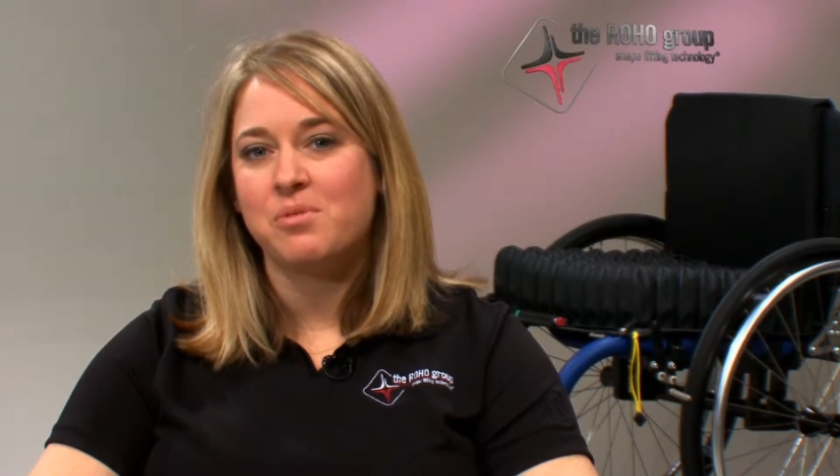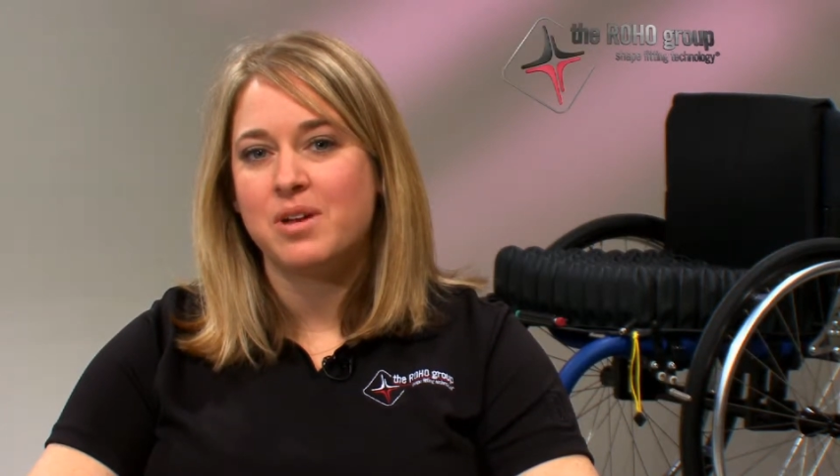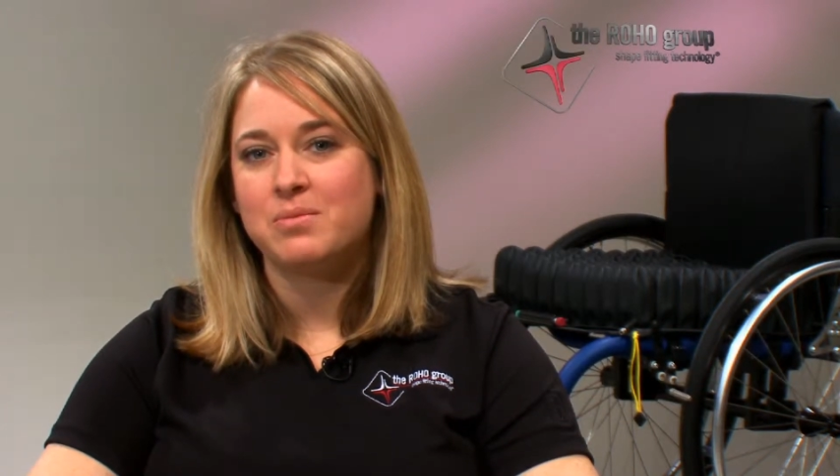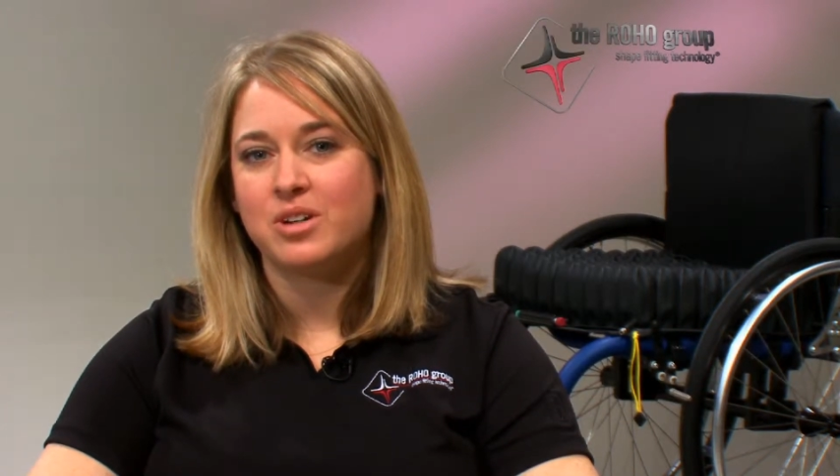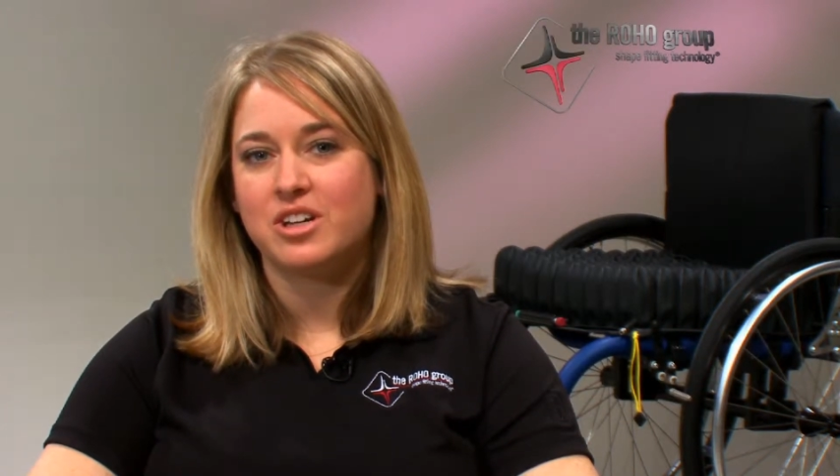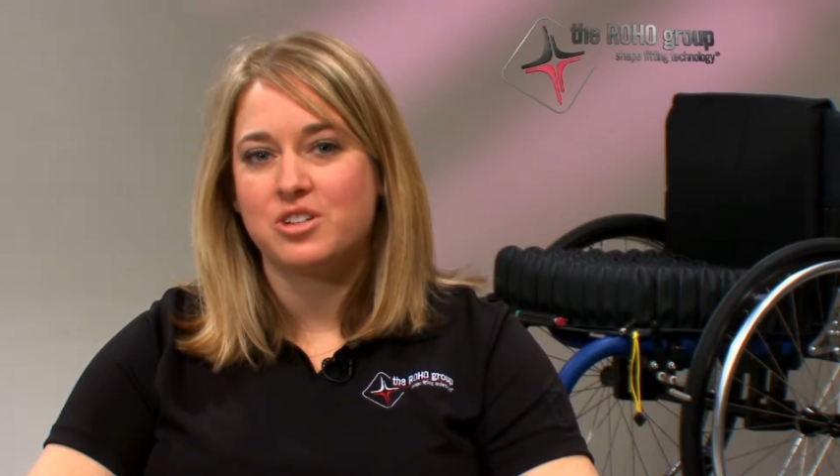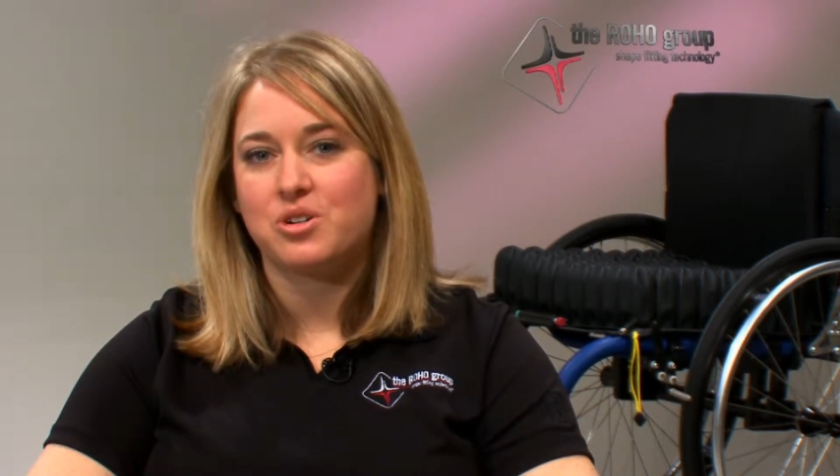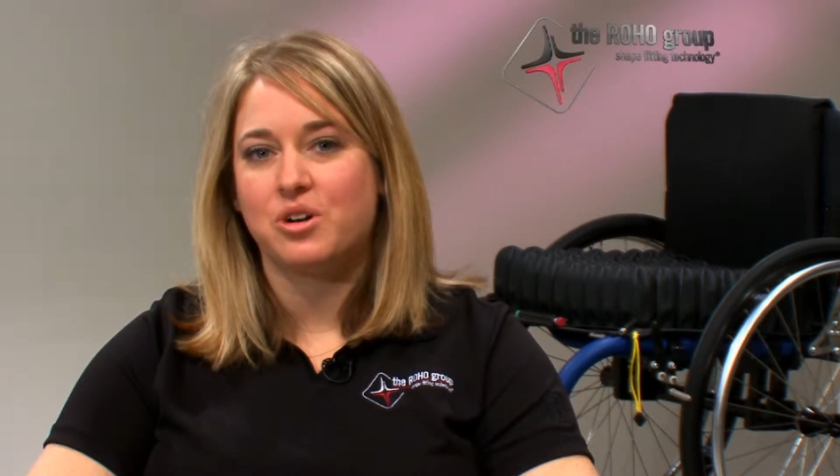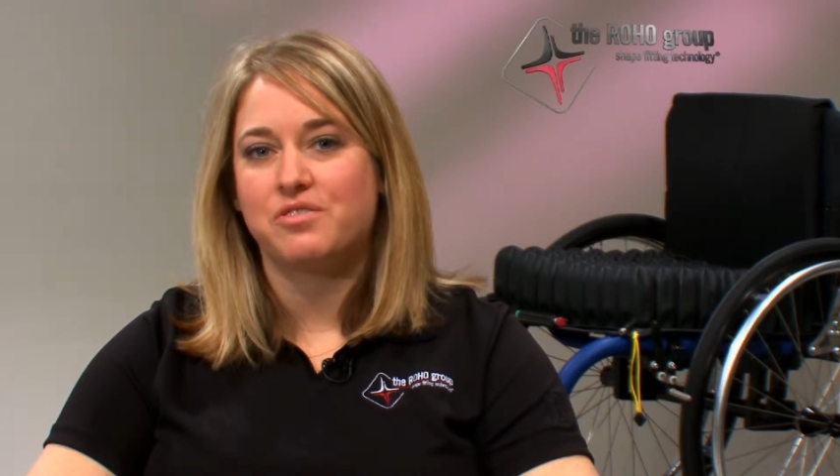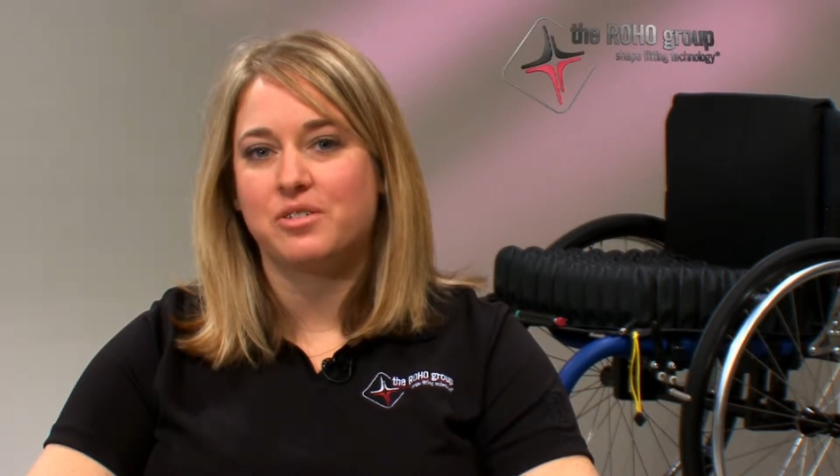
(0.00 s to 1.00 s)
memory
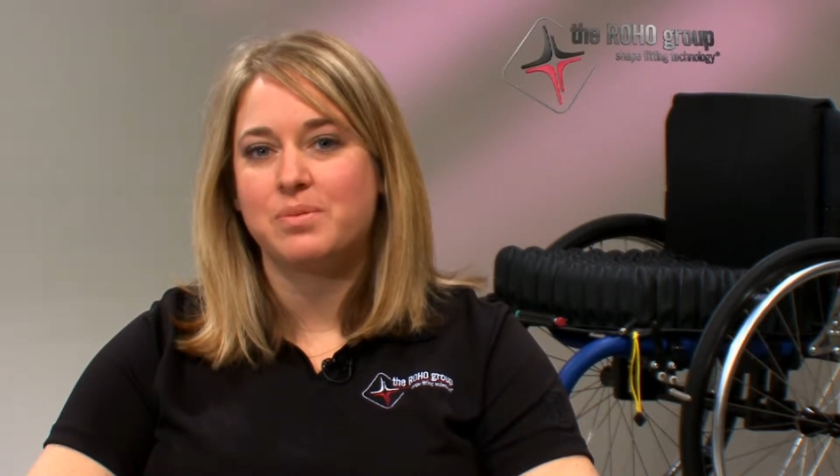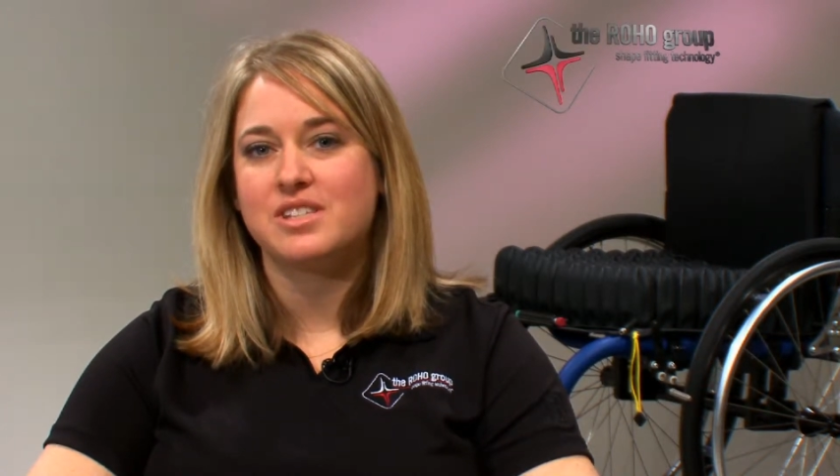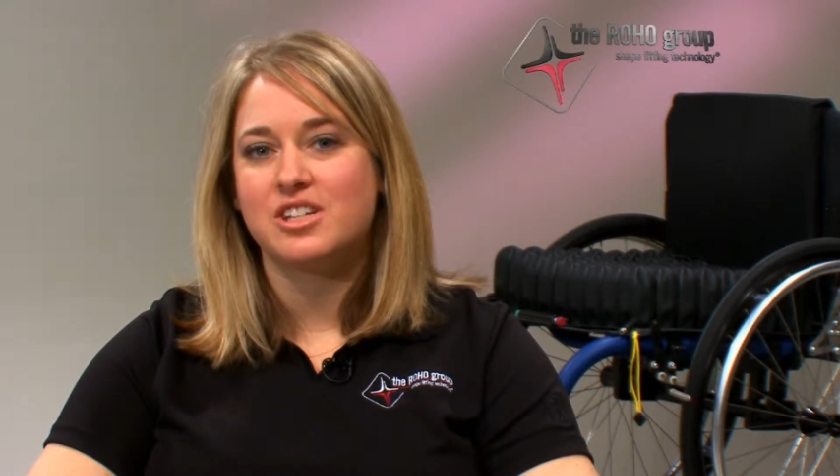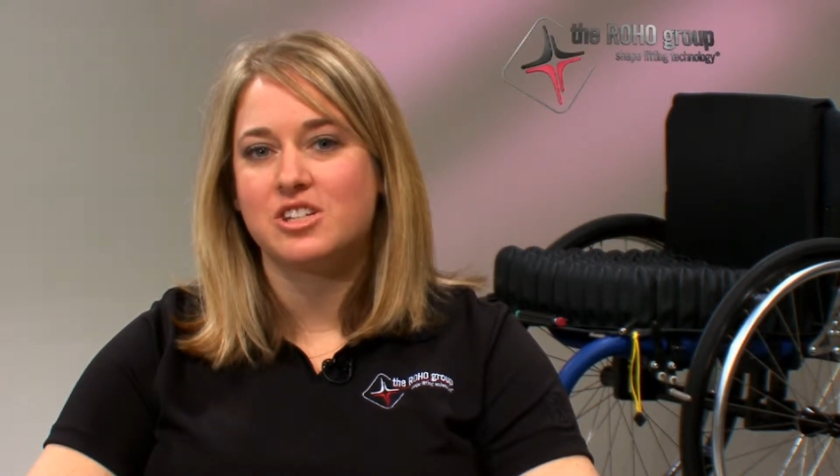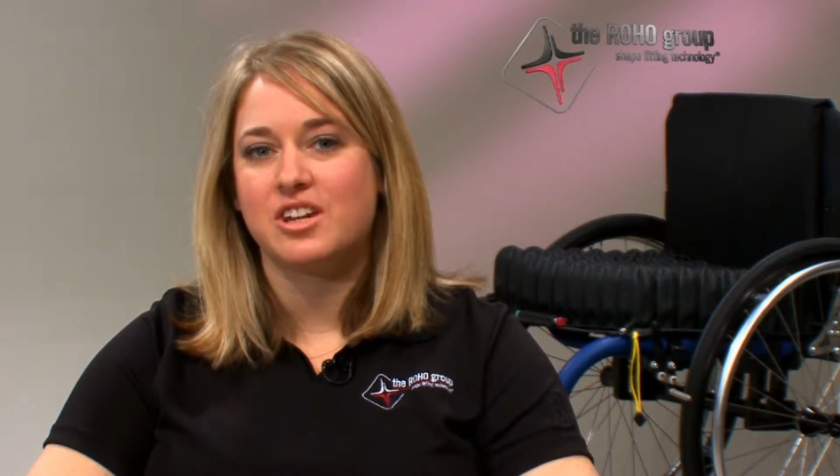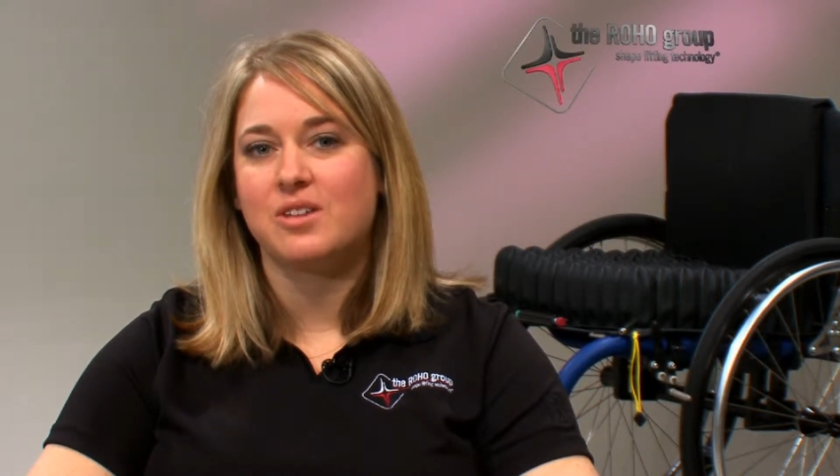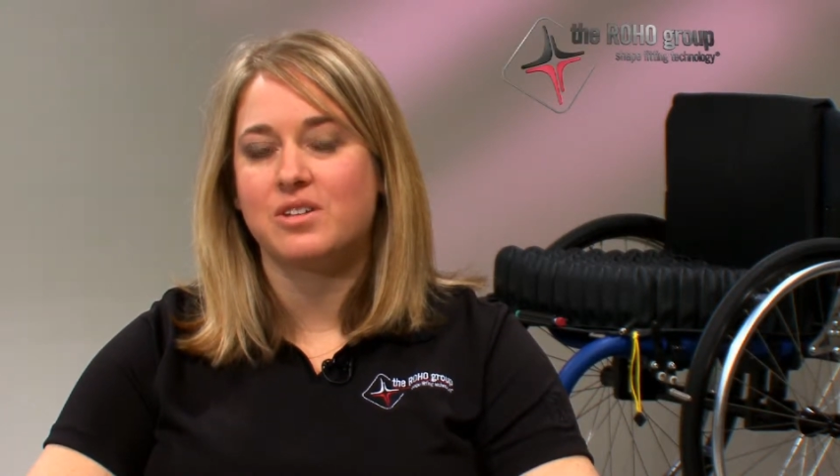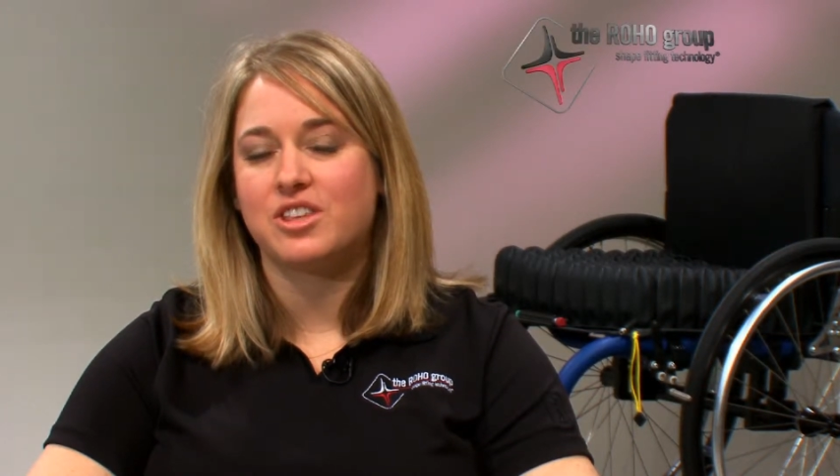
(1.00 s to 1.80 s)
control for positioning with